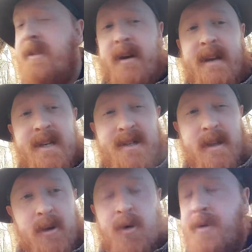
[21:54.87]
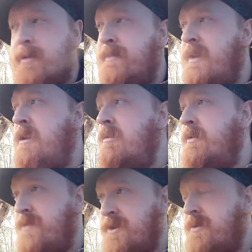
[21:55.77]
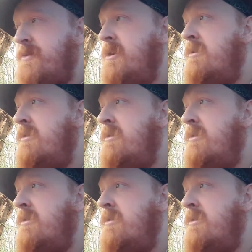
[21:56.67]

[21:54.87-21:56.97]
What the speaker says: an easterly corner of southern